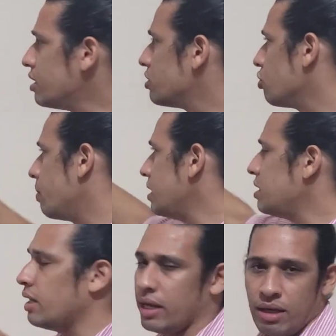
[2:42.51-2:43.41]
So
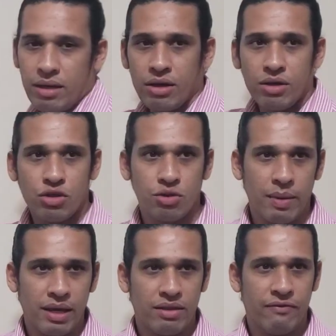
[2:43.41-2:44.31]
basically, to
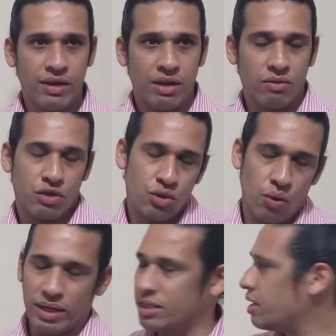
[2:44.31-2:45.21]
make the video
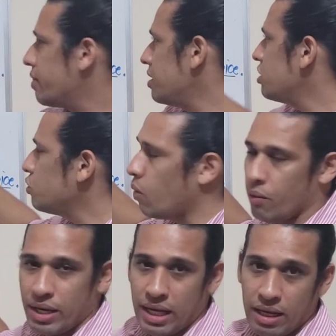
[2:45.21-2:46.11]
short, this is
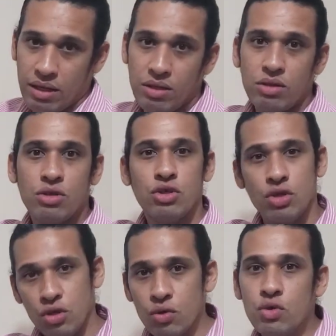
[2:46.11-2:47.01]
what we need to
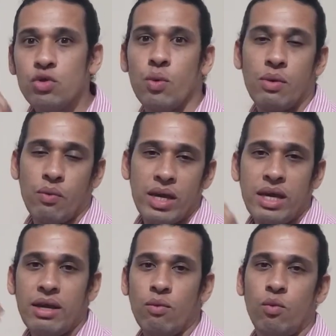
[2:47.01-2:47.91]
use when
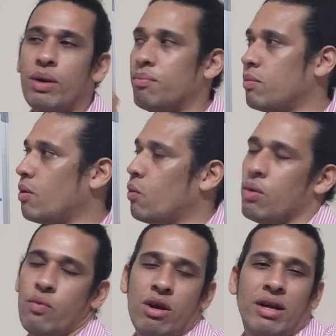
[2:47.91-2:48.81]

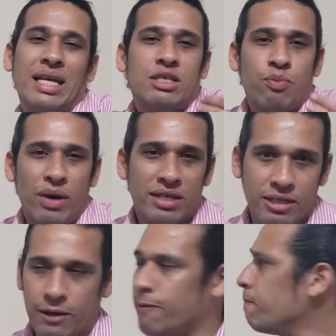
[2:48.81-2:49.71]
we are
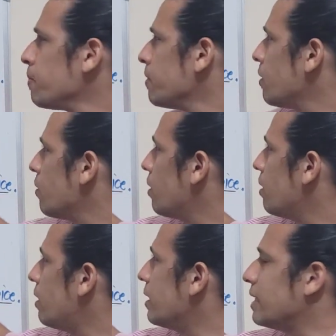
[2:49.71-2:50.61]
expressing
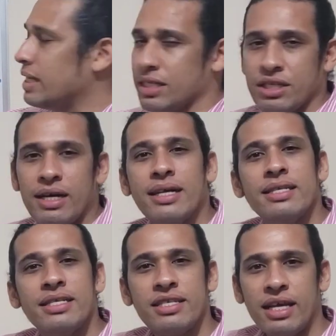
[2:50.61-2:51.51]
a need, a
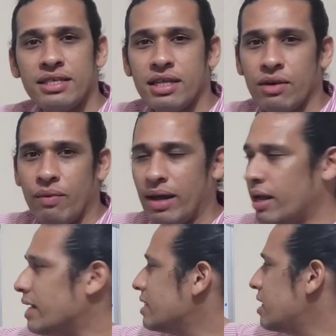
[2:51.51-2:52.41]
necessity, right?
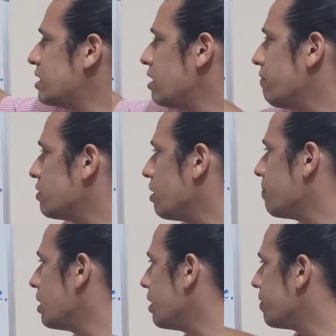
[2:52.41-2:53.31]
A necessity of
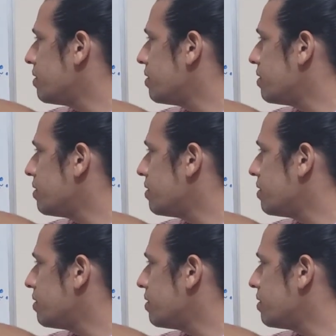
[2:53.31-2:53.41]
something.